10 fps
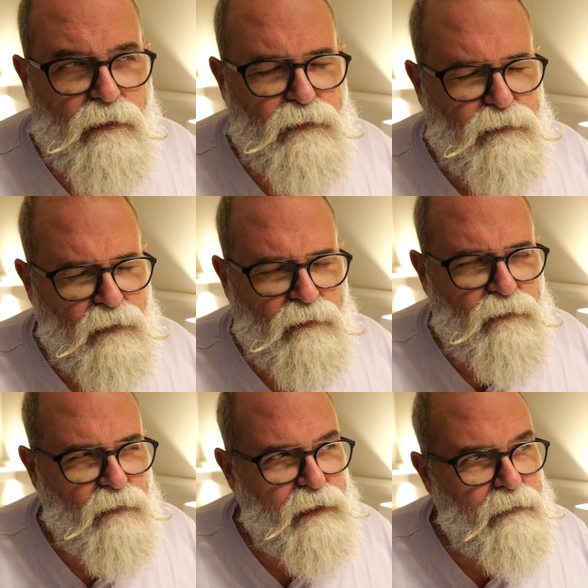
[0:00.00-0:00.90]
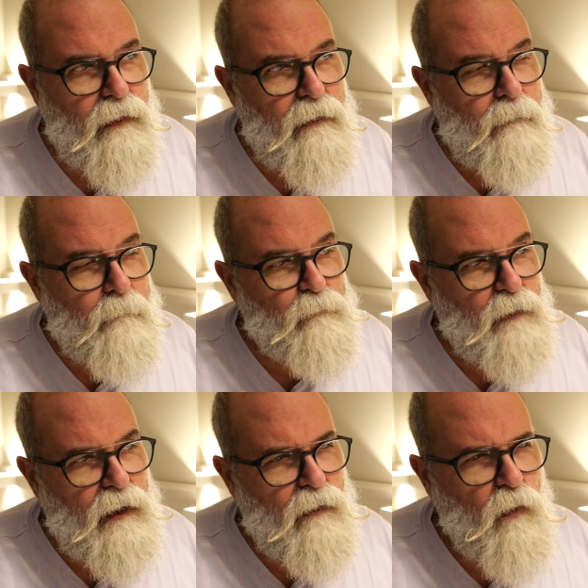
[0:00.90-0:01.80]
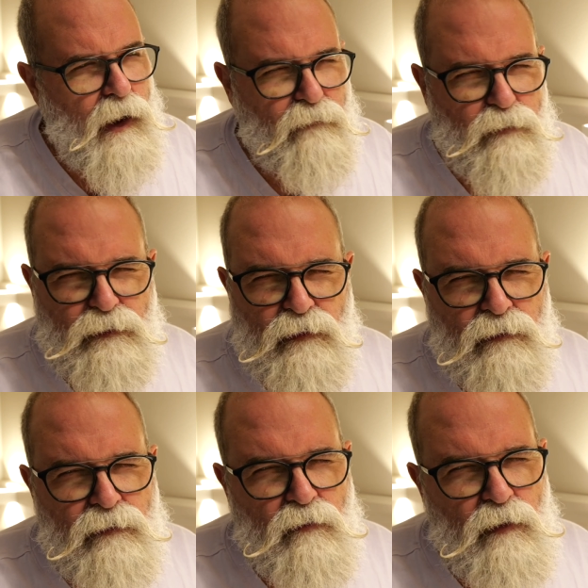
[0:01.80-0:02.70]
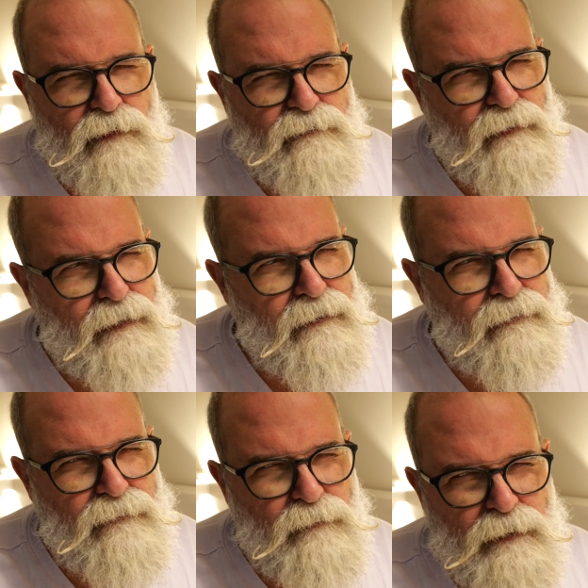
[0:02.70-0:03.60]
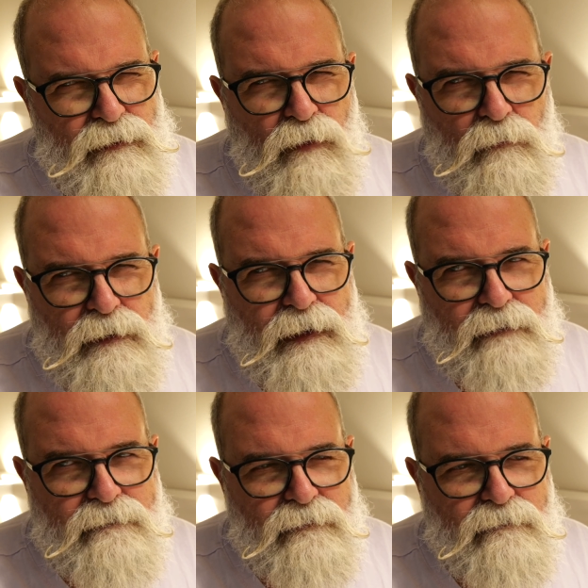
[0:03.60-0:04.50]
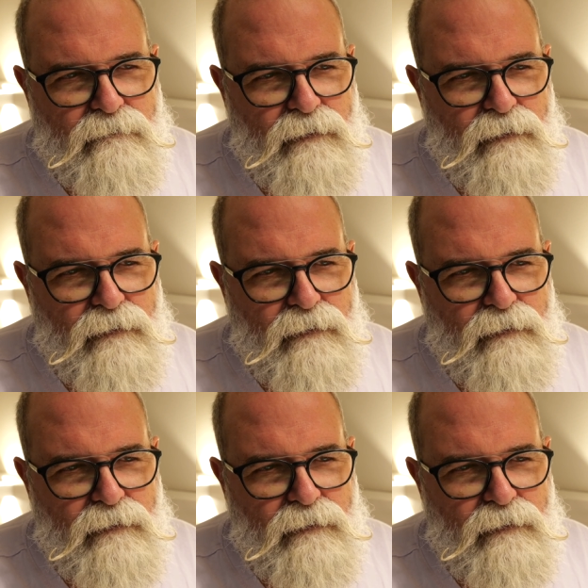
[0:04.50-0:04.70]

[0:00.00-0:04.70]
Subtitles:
sun. Sorry. Well, with 200 watt second, it's a bit complicated.